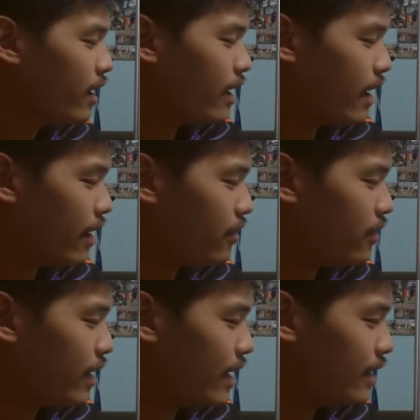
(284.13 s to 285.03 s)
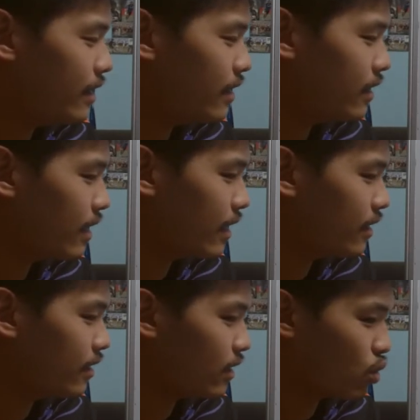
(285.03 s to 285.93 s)
header in
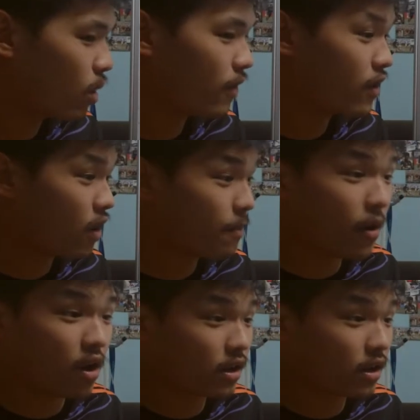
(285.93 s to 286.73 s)
the 12-yard box